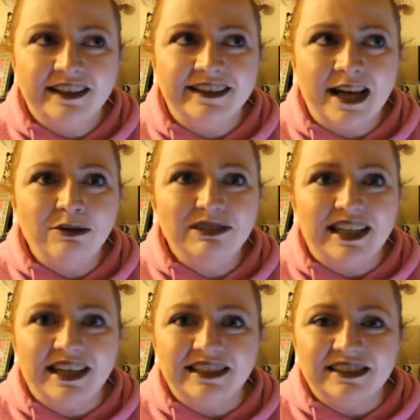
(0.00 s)

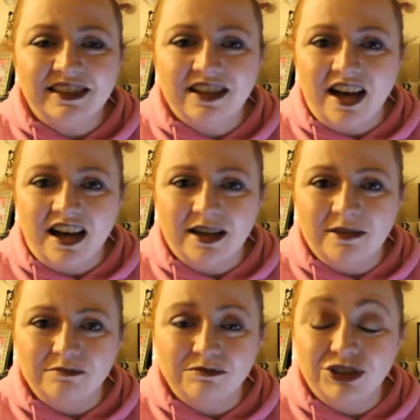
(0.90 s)
nowadays
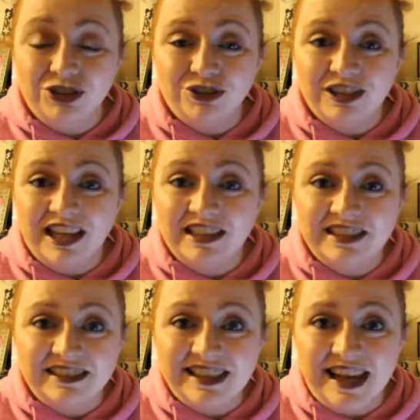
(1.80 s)
um, young
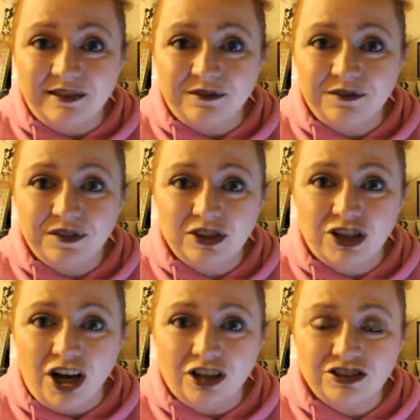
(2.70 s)
ladies have
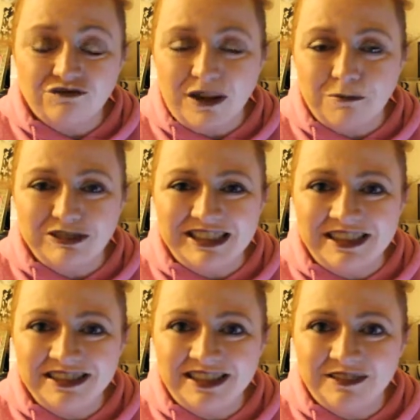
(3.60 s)
got
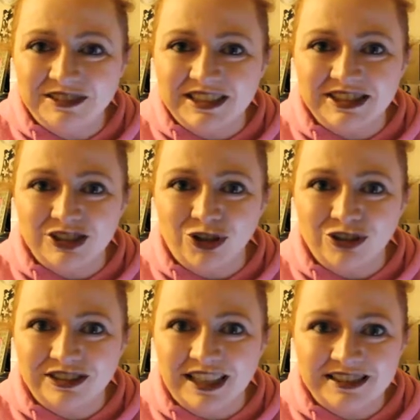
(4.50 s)
representatives in
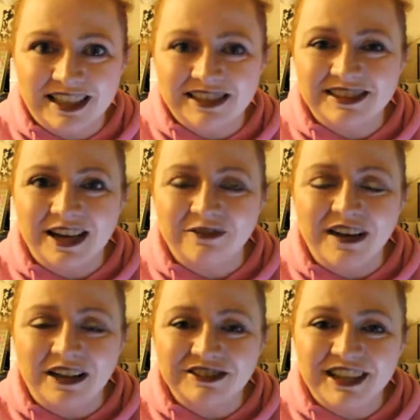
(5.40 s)
stores that test out
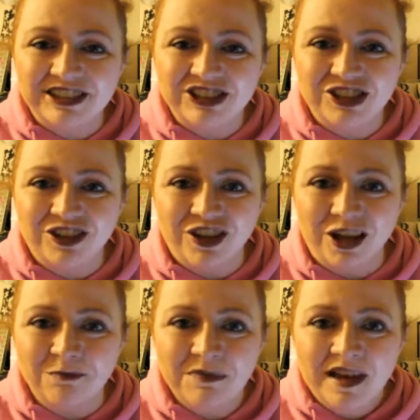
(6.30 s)
foundation on
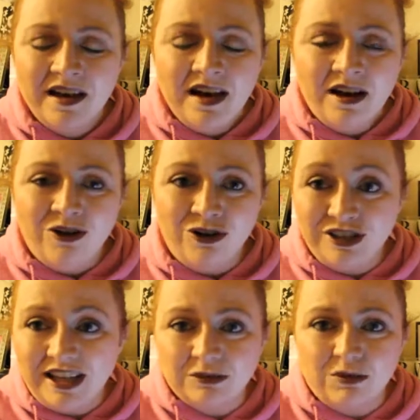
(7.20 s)
them or
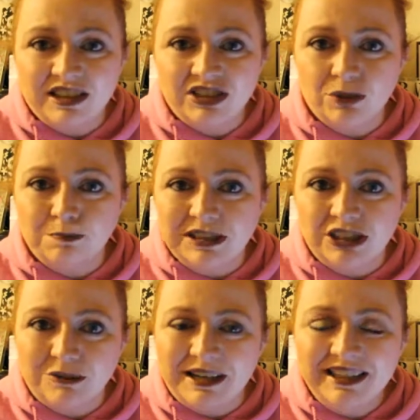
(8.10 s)
that's what they should be
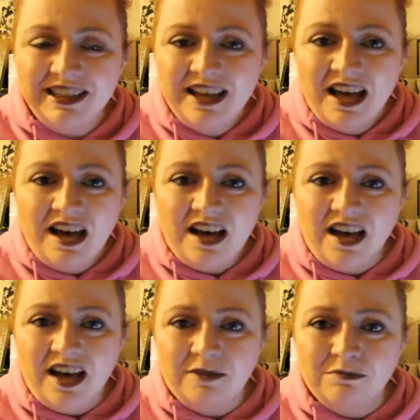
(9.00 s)
doing
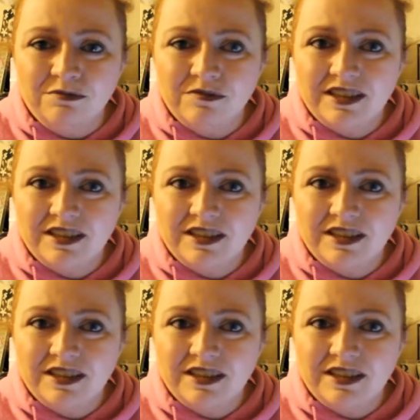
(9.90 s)
um,